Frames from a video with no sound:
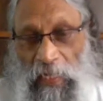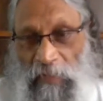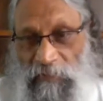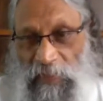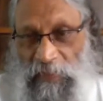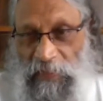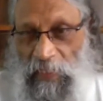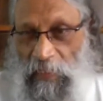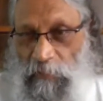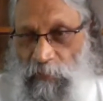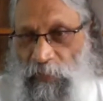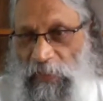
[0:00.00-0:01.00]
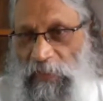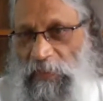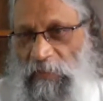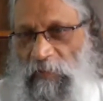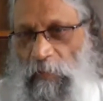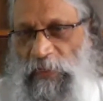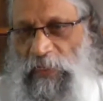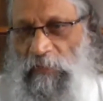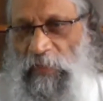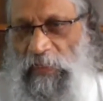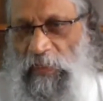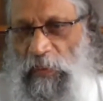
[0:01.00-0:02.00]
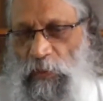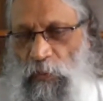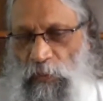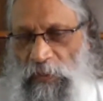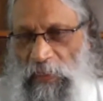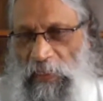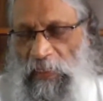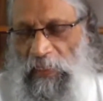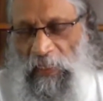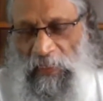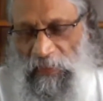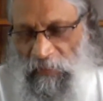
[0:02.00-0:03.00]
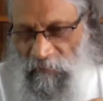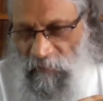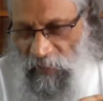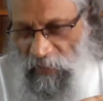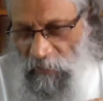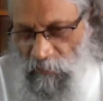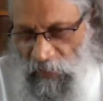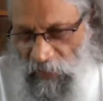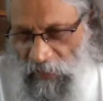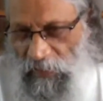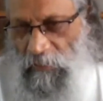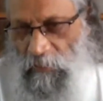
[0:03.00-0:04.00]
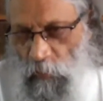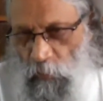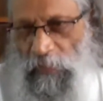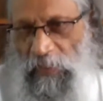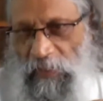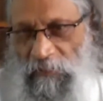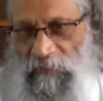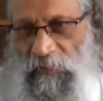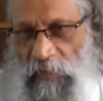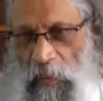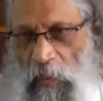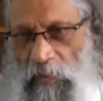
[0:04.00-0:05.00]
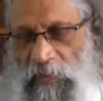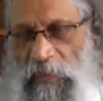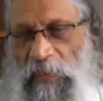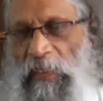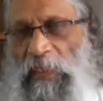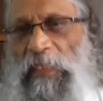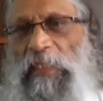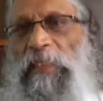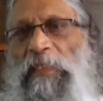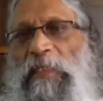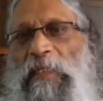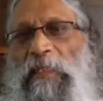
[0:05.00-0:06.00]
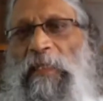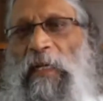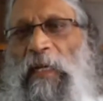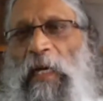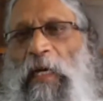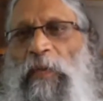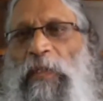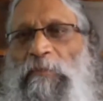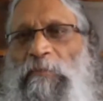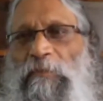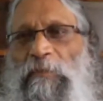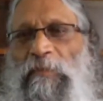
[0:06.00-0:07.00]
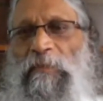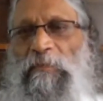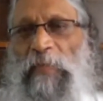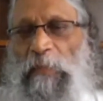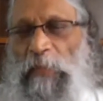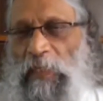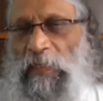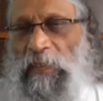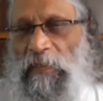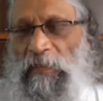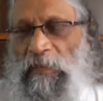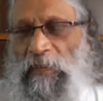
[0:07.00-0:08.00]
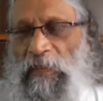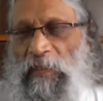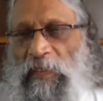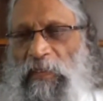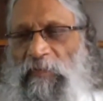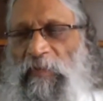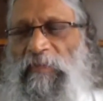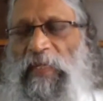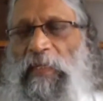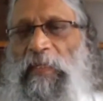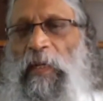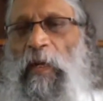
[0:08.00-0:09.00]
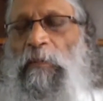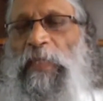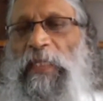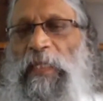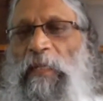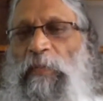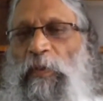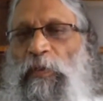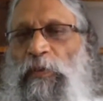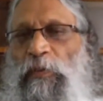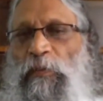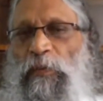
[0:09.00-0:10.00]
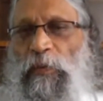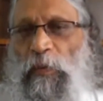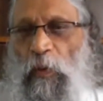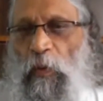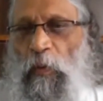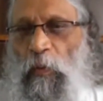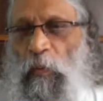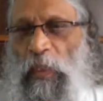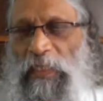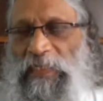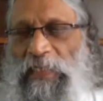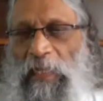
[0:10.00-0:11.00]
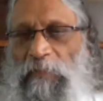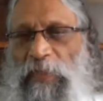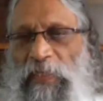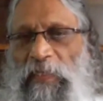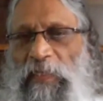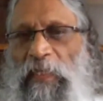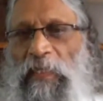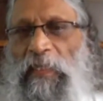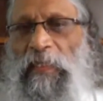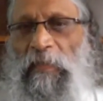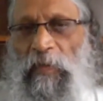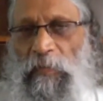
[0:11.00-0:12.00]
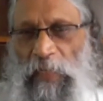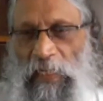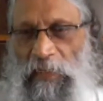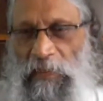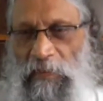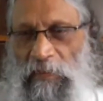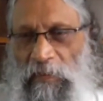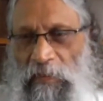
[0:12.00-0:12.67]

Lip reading: have the sharpness of observation to see the very beginning moment of thought in our memory, we will not be able to know what is happening in our mind.